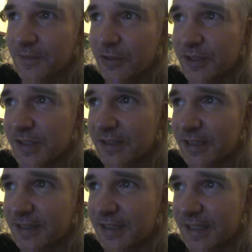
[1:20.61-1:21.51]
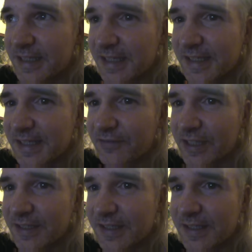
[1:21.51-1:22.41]
what was it, like the
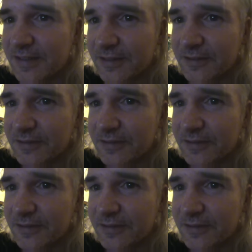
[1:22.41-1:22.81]
1970s.